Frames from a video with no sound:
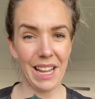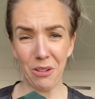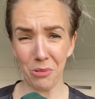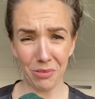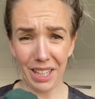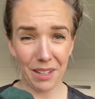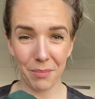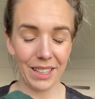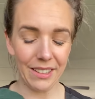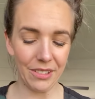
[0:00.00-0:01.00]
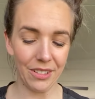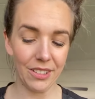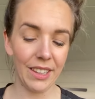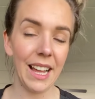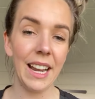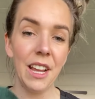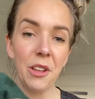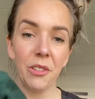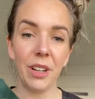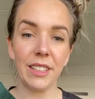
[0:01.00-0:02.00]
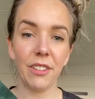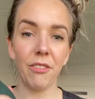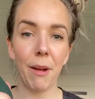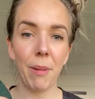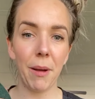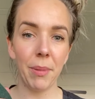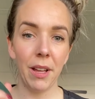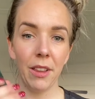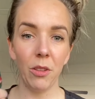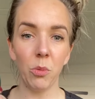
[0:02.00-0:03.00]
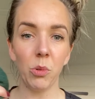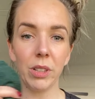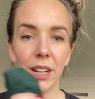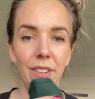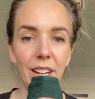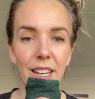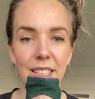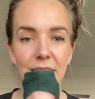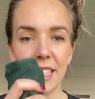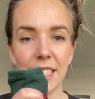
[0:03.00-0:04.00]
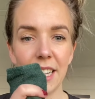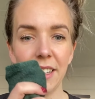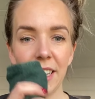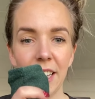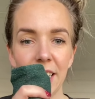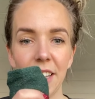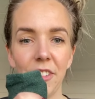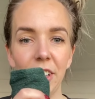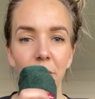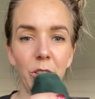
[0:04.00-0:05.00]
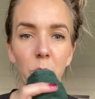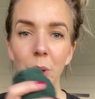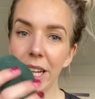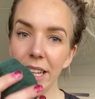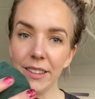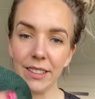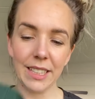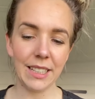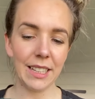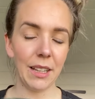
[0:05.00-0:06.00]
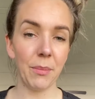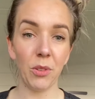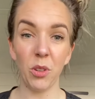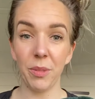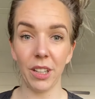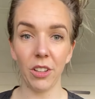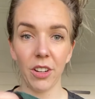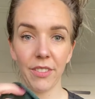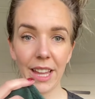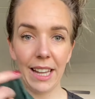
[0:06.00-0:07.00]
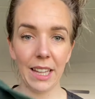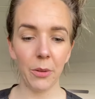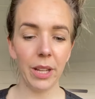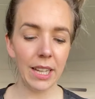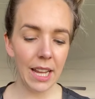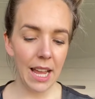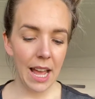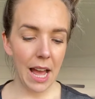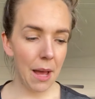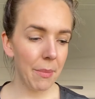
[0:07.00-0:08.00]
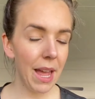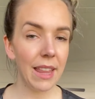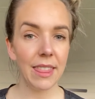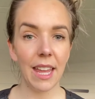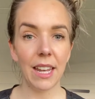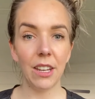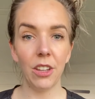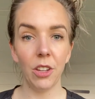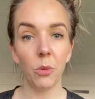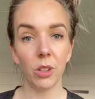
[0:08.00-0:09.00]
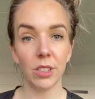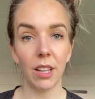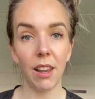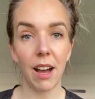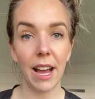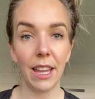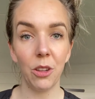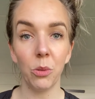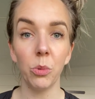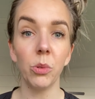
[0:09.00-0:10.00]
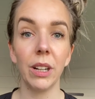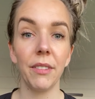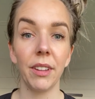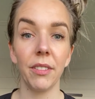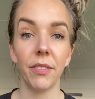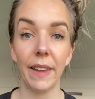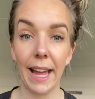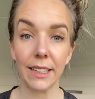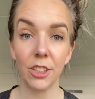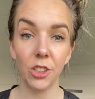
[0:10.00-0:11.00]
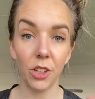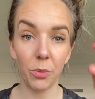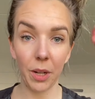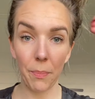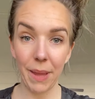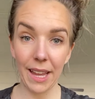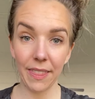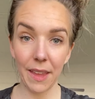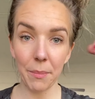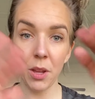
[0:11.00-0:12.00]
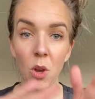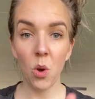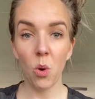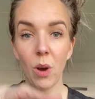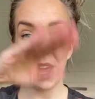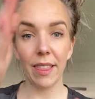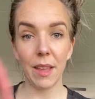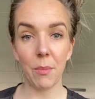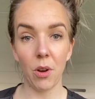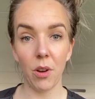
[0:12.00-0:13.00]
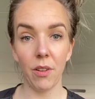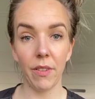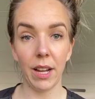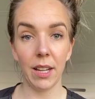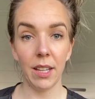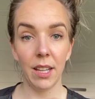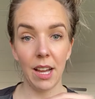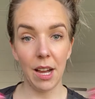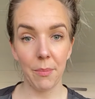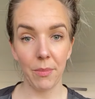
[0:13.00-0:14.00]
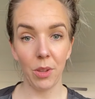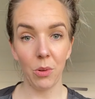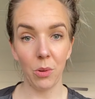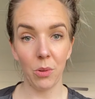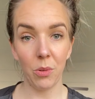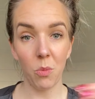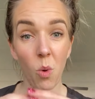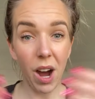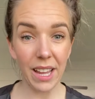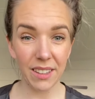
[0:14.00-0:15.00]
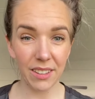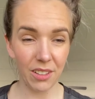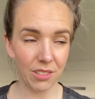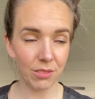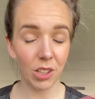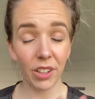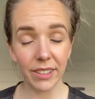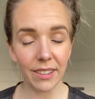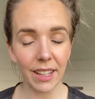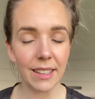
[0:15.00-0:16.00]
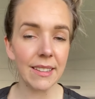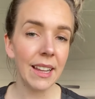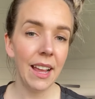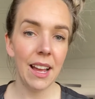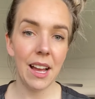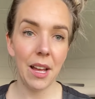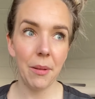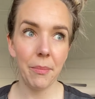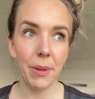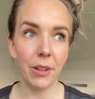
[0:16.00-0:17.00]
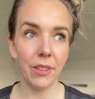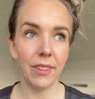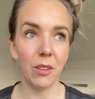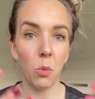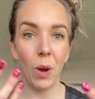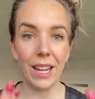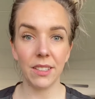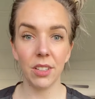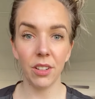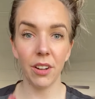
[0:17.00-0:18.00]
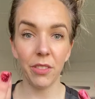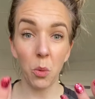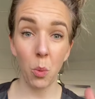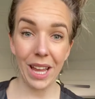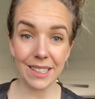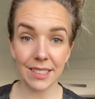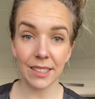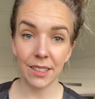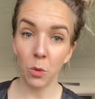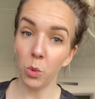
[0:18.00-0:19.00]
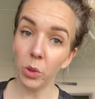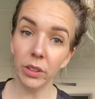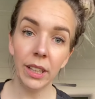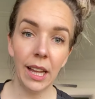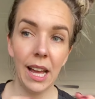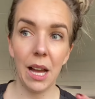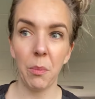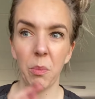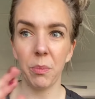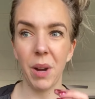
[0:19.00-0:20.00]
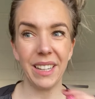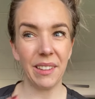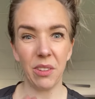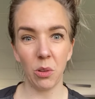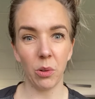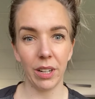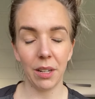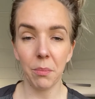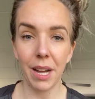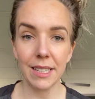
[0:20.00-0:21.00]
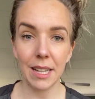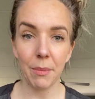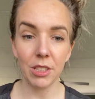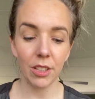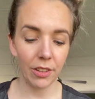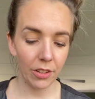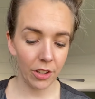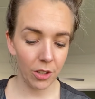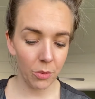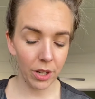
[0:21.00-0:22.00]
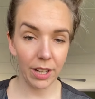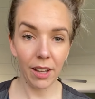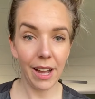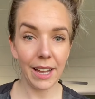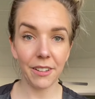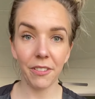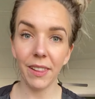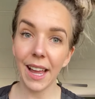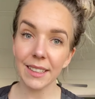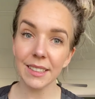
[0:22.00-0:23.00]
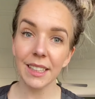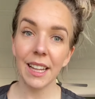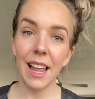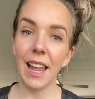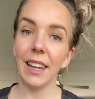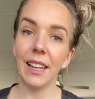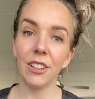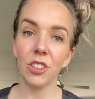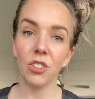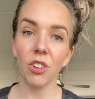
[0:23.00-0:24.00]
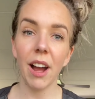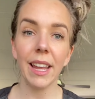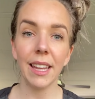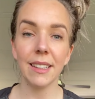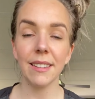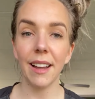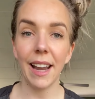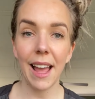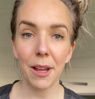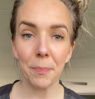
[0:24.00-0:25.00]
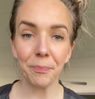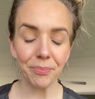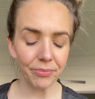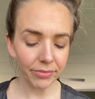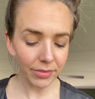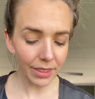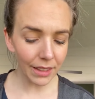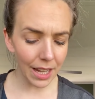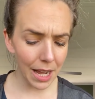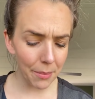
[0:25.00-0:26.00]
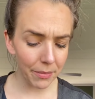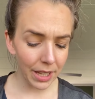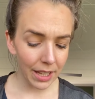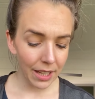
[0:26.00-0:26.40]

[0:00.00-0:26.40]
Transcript: at all wringing it. Please don't do that. So I just wrap up the wool cover in a tea towel Give it a little squeeze, the tea towel absorbs a lot of that liquid. Um, and then you want to lie your wool covers flat. You don't want to peg them or hang them over um, your wires, your clotheslines, um, because the weight of the wet wool um, might distort it and might damage it. So you want to lie it flat and let it to dry inside out. Um,